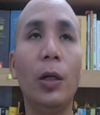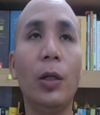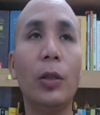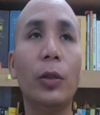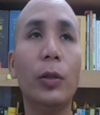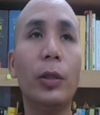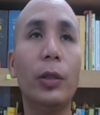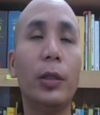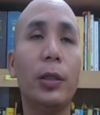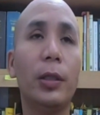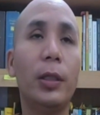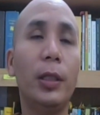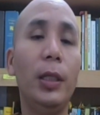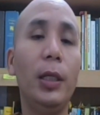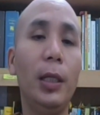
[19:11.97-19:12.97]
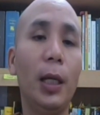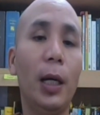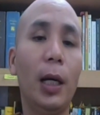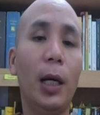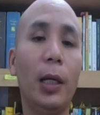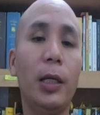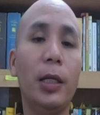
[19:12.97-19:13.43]
So
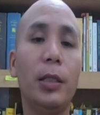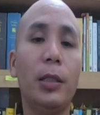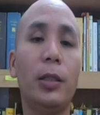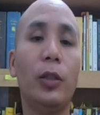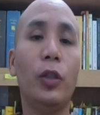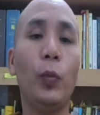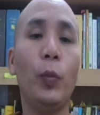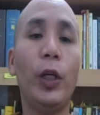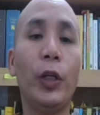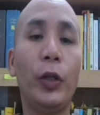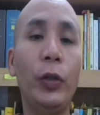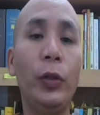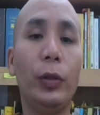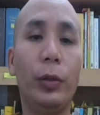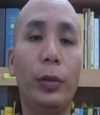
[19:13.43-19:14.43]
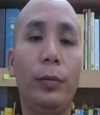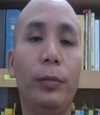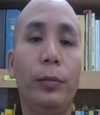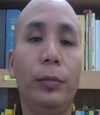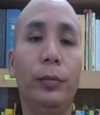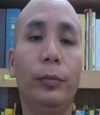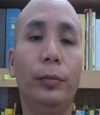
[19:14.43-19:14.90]
sila is to be good.
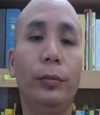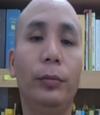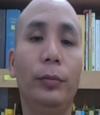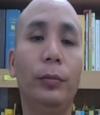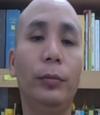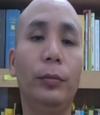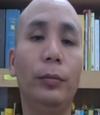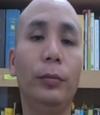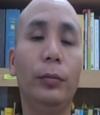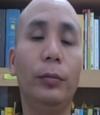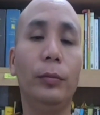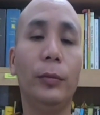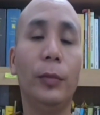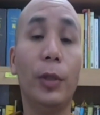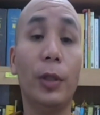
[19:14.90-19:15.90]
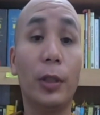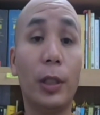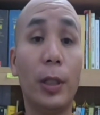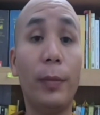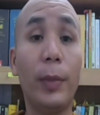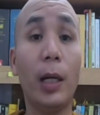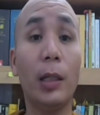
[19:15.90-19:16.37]

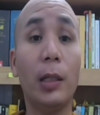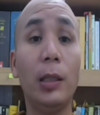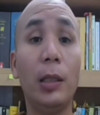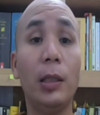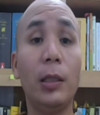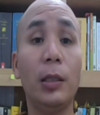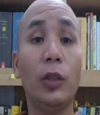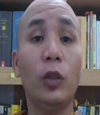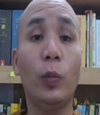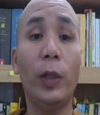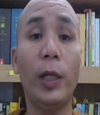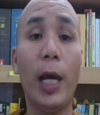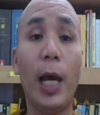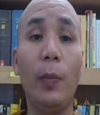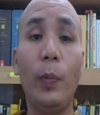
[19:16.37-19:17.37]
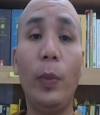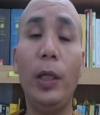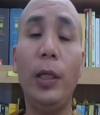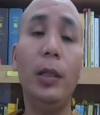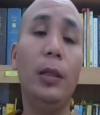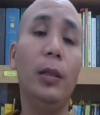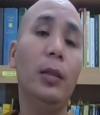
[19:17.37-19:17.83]
Samadhi is to be
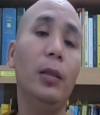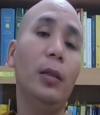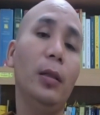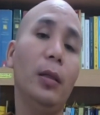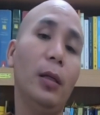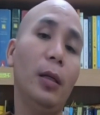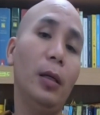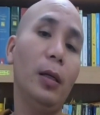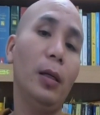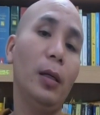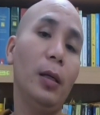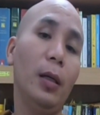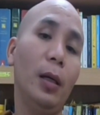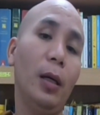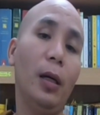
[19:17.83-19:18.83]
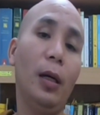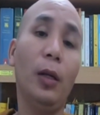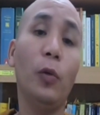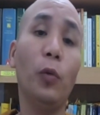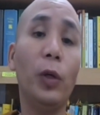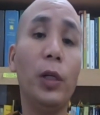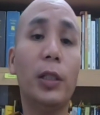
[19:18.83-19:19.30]
happy.
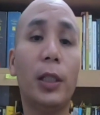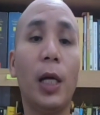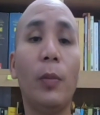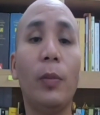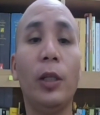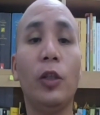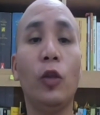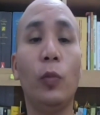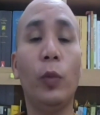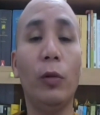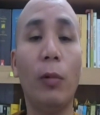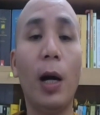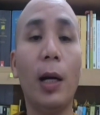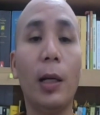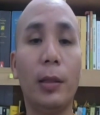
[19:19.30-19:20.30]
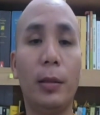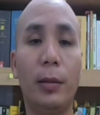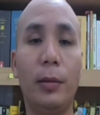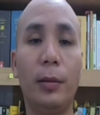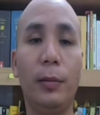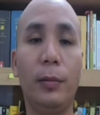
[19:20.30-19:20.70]
And wisdom is to be wise.